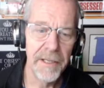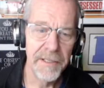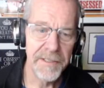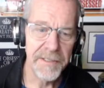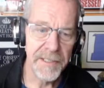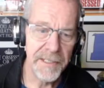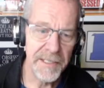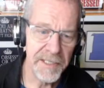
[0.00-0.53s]

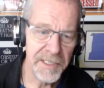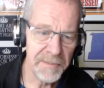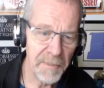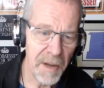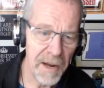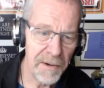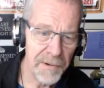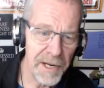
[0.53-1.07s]
See this
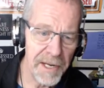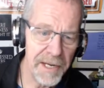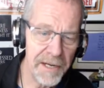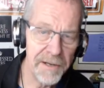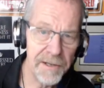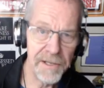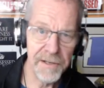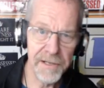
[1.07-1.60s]
spot right
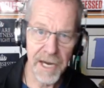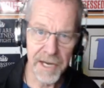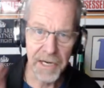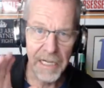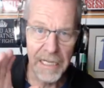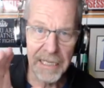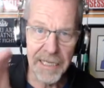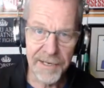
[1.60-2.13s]
here? You got a
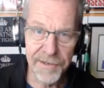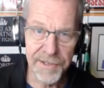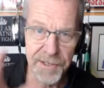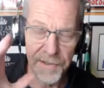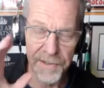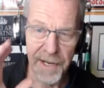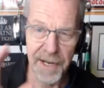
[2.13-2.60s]
clear zone.